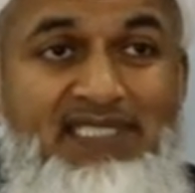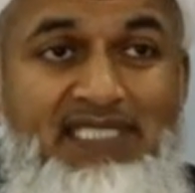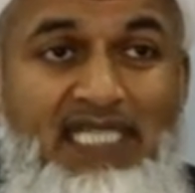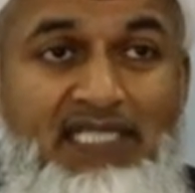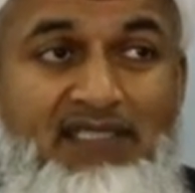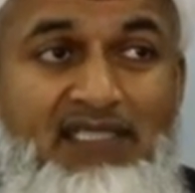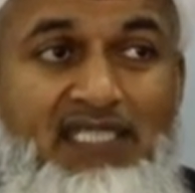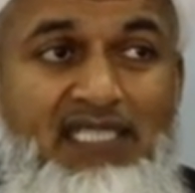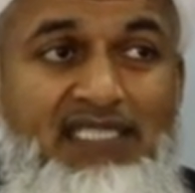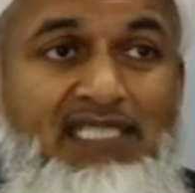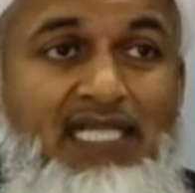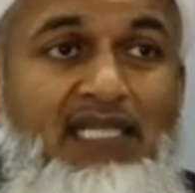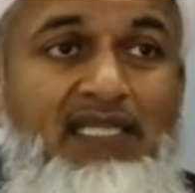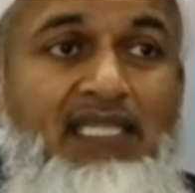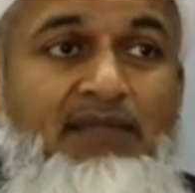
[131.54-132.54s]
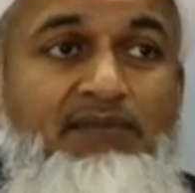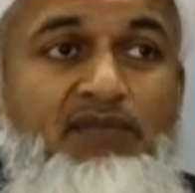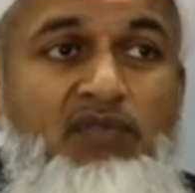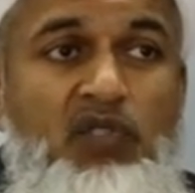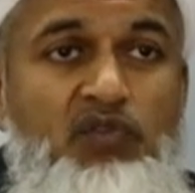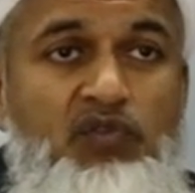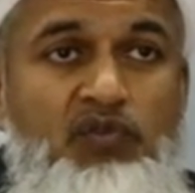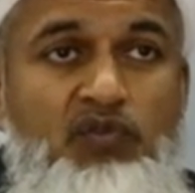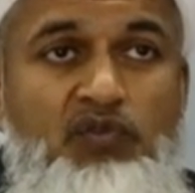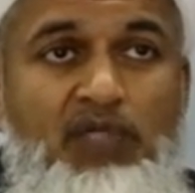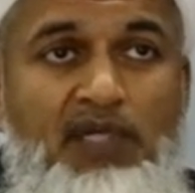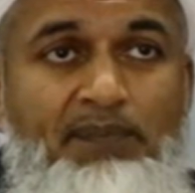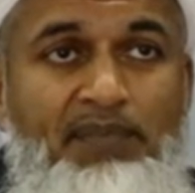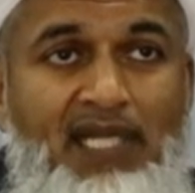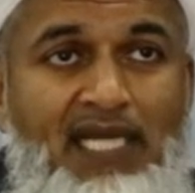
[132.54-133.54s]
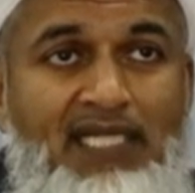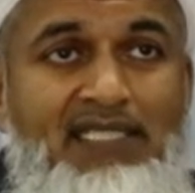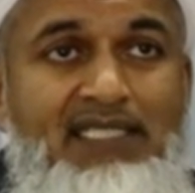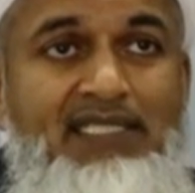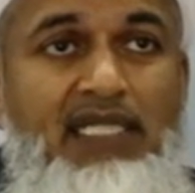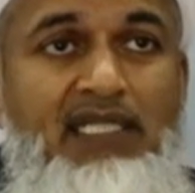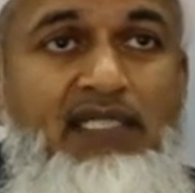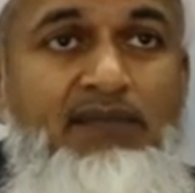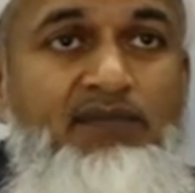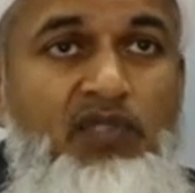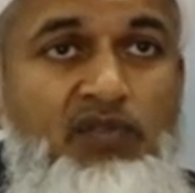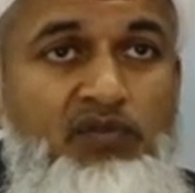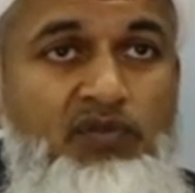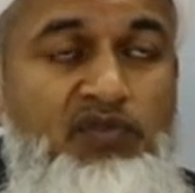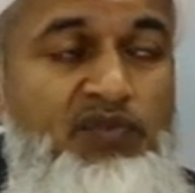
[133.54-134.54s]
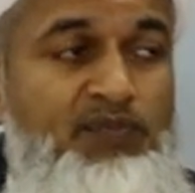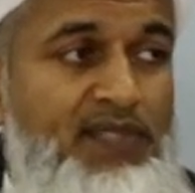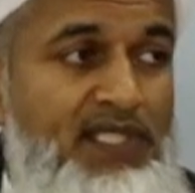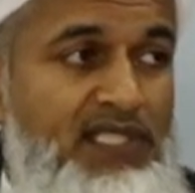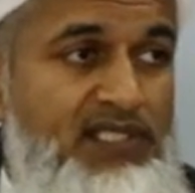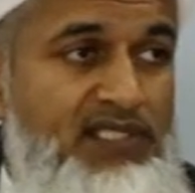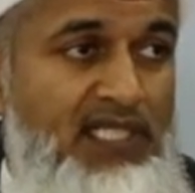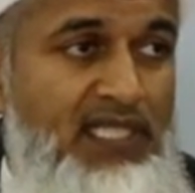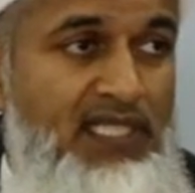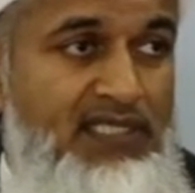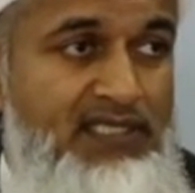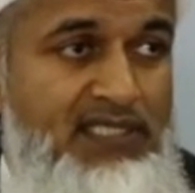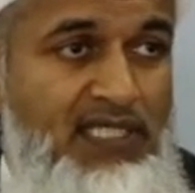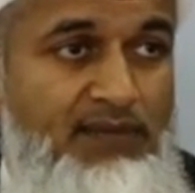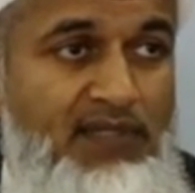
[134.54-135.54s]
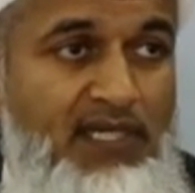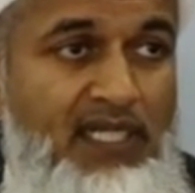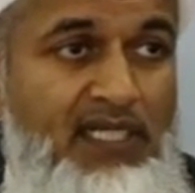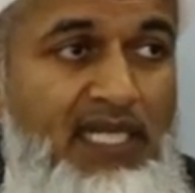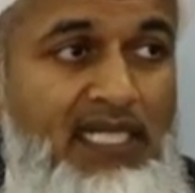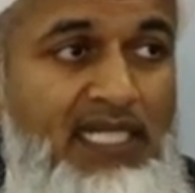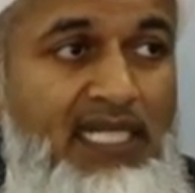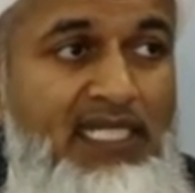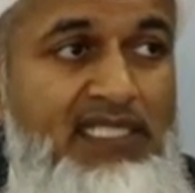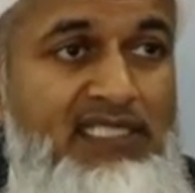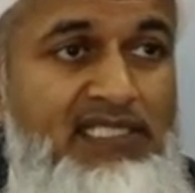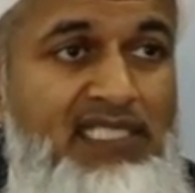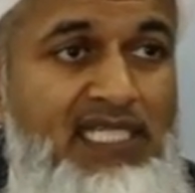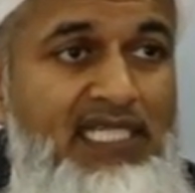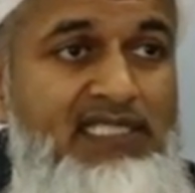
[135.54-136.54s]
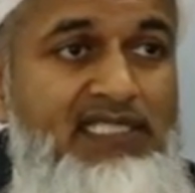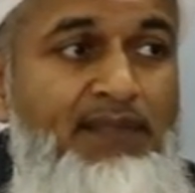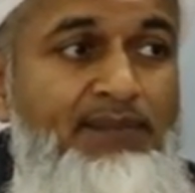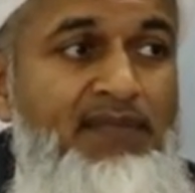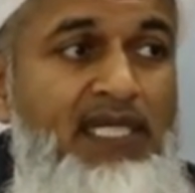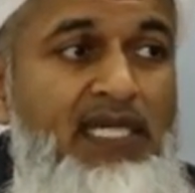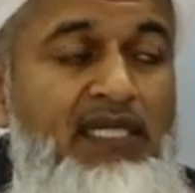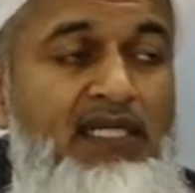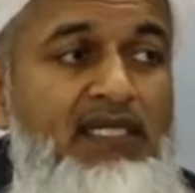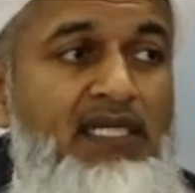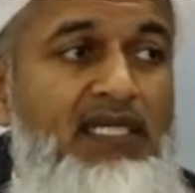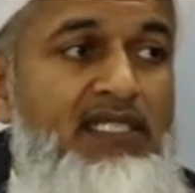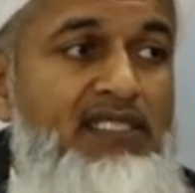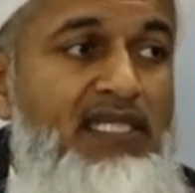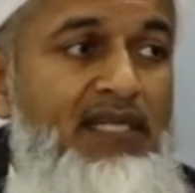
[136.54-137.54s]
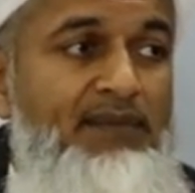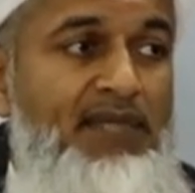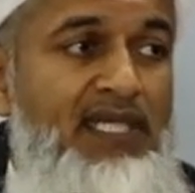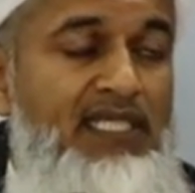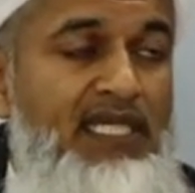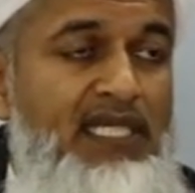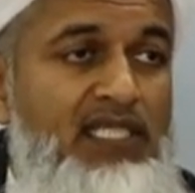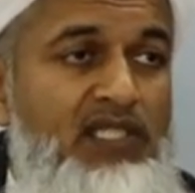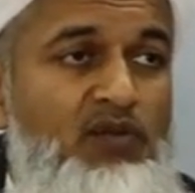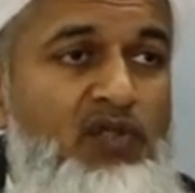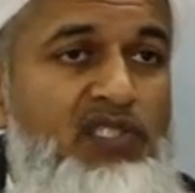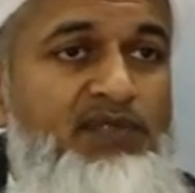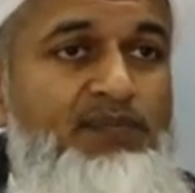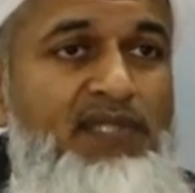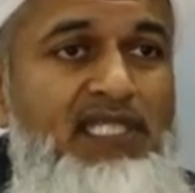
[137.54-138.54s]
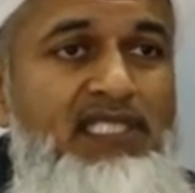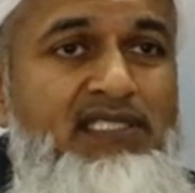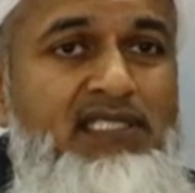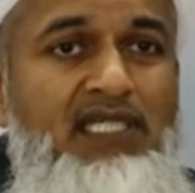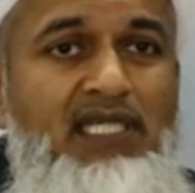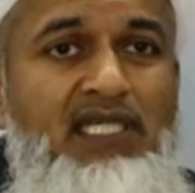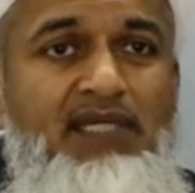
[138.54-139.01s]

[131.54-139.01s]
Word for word: gently tell them not to, uh, politely tell them not to speak, inshallah. Jazakumullah khair. And any kids up there that are making any noise, please